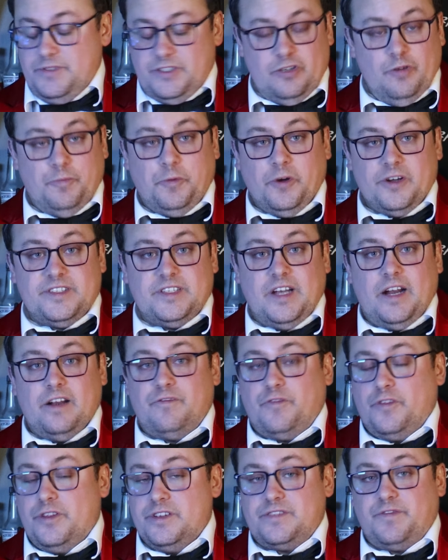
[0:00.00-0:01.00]
super
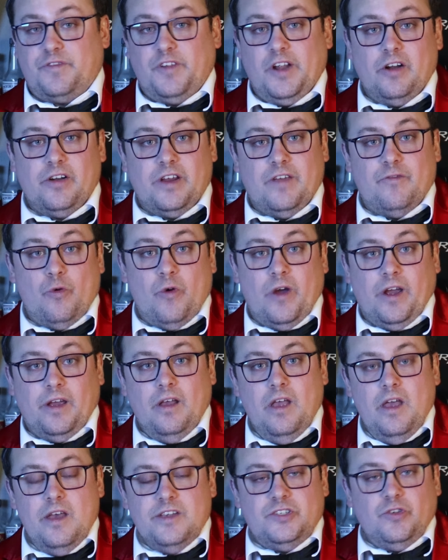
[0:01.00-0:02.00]
excited for this flare giveaway,
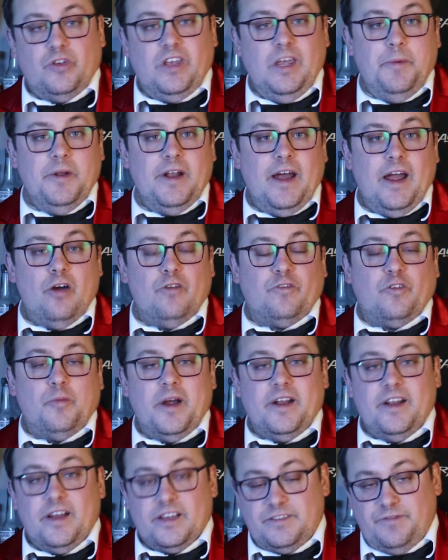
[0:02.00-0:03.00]
so keep an eye out for
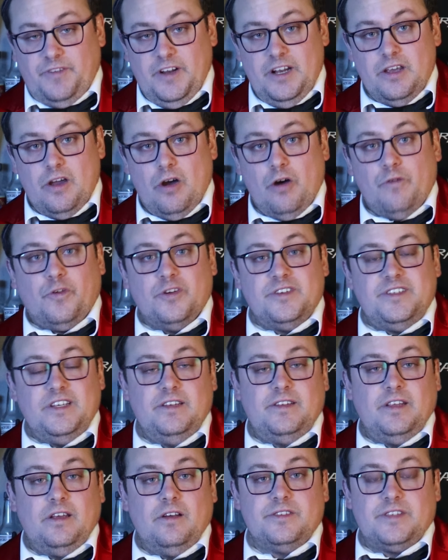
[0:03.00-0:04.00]
my next video for
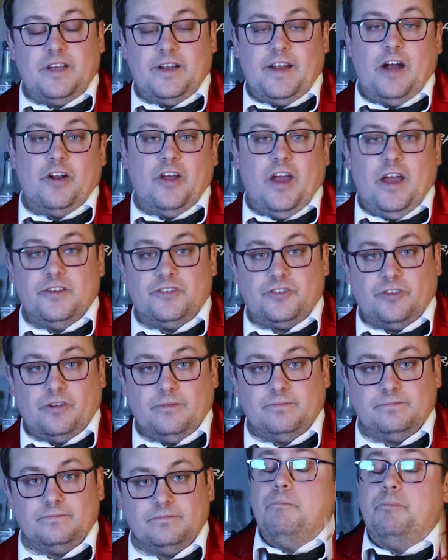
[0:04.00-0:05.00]
details on how to
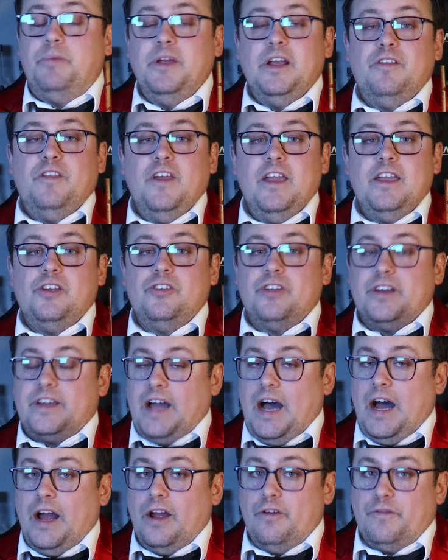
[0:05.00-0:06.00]
enter. Big thank you to
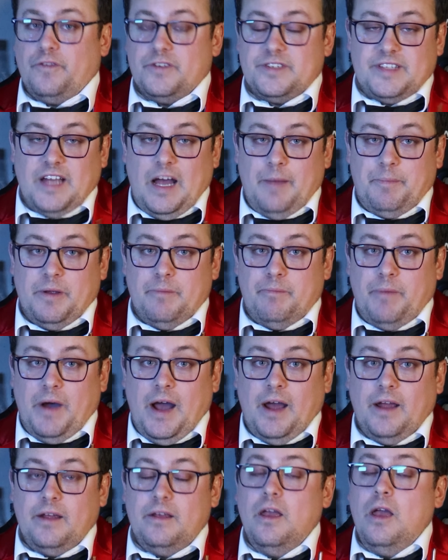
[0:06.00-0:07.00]
Kyle for stopping
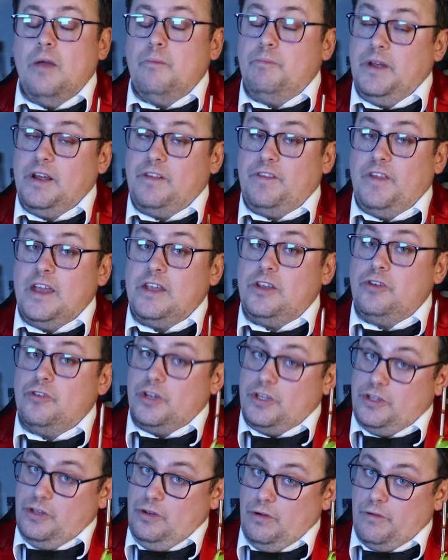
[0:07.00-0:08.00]
by, big thank you
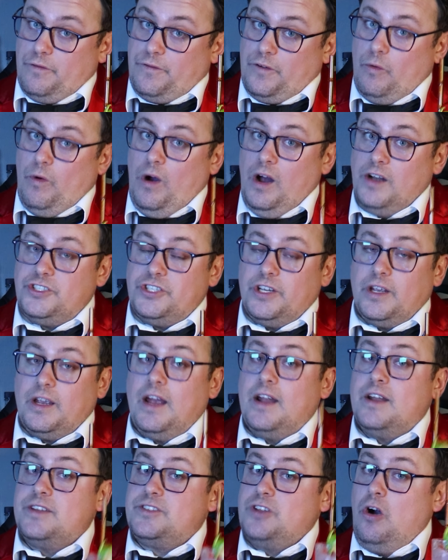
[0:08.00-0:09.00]
to you for
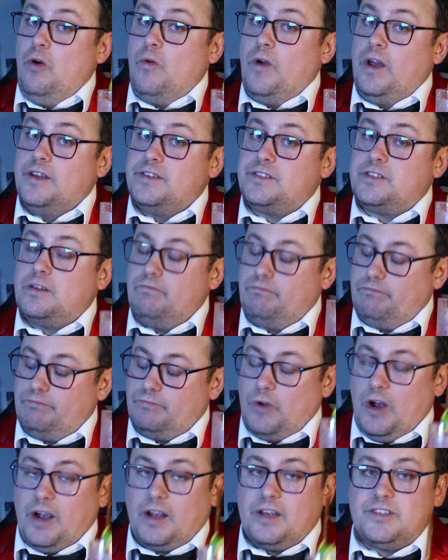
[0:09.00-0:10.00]
watching, and as always,
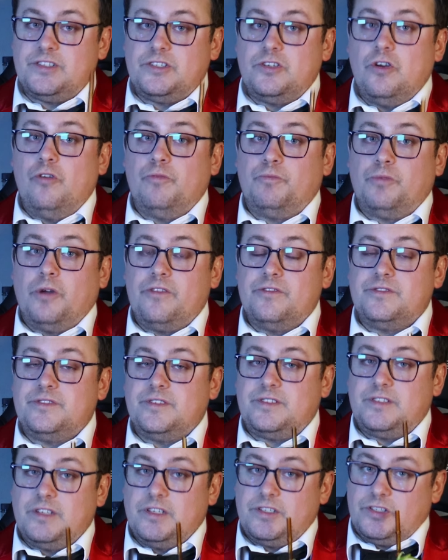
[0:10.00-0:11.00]
rock and stone, brothers
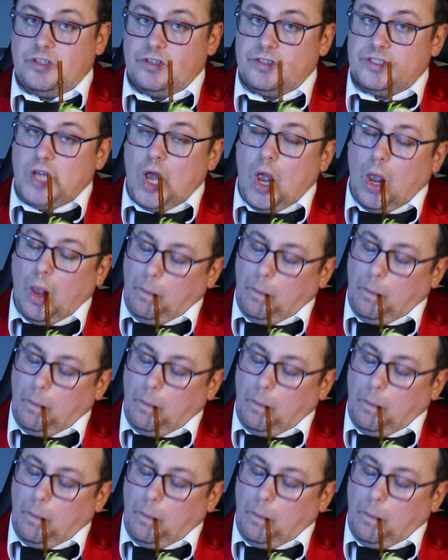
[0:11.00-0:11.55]
and sisters.